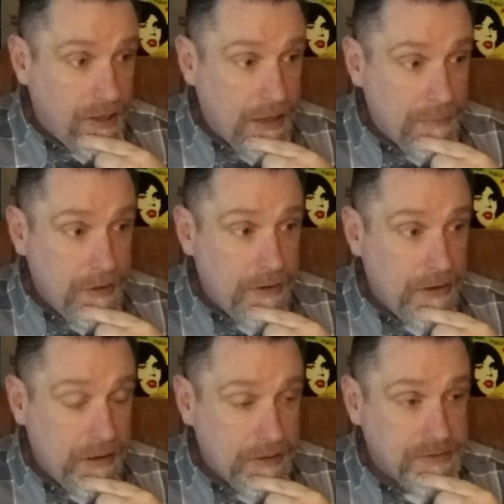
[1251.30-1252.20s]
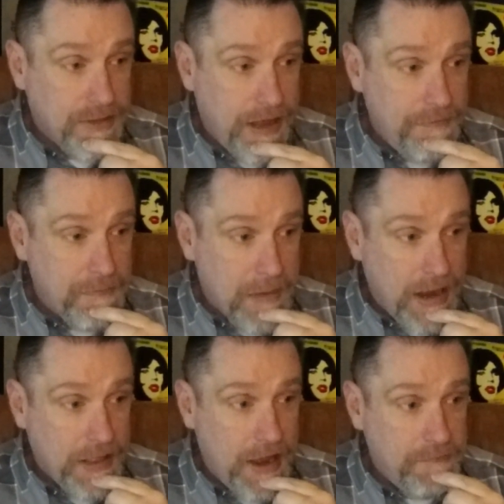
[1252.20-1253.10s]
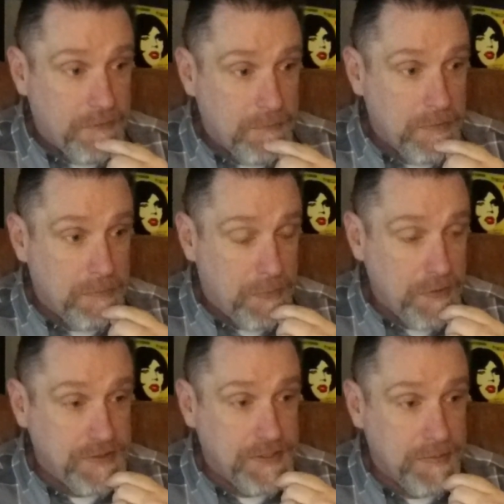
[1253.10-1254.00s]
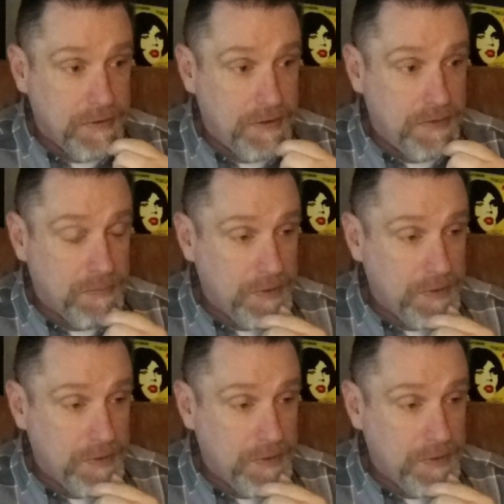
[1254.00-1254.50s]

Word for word: Him, uh, his life and my life are pretty similar.